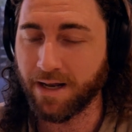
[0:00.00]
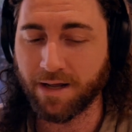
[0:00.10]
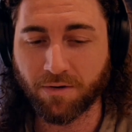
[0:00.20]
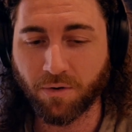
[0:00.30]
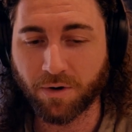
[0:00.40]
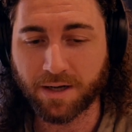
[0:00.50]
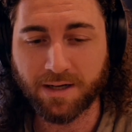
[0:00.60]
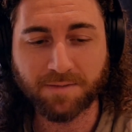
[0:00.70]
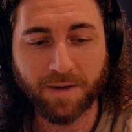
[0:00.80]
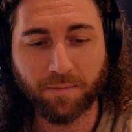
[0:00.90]
in an
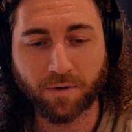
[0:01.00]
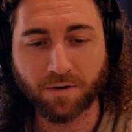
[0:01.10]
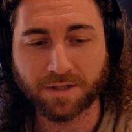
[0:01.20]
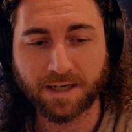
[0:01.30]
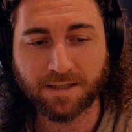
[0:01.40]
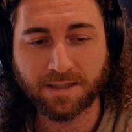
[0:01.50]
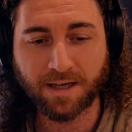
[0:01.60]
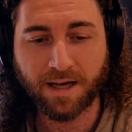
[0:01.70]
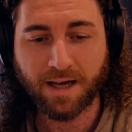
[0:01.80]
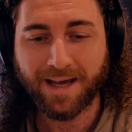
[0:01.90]
organismic process
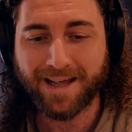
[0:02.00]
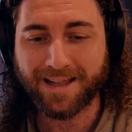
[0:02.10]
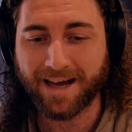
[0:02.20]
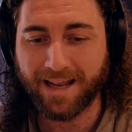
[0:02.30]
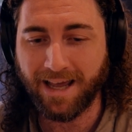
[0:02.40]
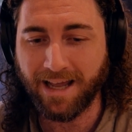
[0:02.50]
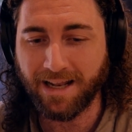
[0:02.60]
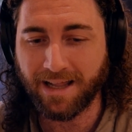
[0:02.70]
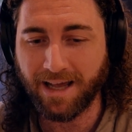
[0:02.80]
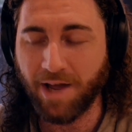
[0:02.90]
that
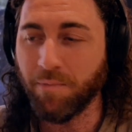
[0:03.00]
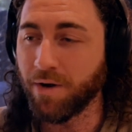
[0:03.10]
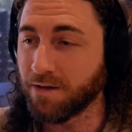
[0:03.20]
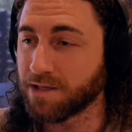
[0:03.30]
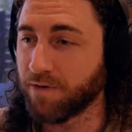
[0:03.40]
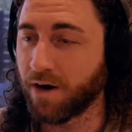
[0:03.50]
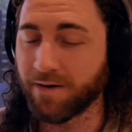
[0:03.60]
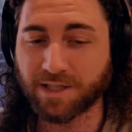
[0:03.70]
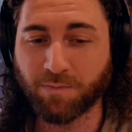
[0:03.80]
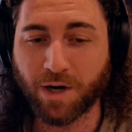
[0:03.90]
in the immanence of our
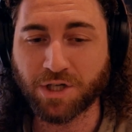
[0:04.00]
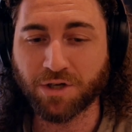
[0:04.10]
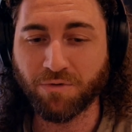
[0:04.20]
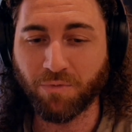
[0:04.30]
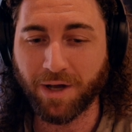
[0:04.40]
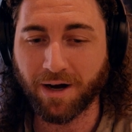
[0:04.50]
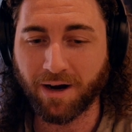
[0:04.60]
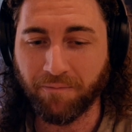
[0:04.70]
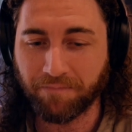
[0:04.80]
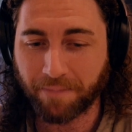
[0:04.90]
expression, we
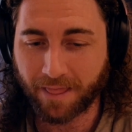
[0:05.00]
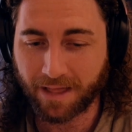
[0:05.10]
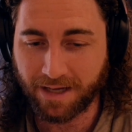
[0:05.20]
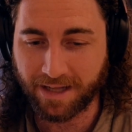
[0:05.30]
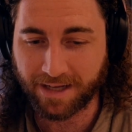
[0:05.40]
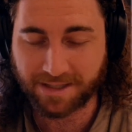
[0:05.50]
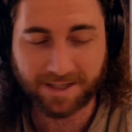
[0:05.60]
are, in that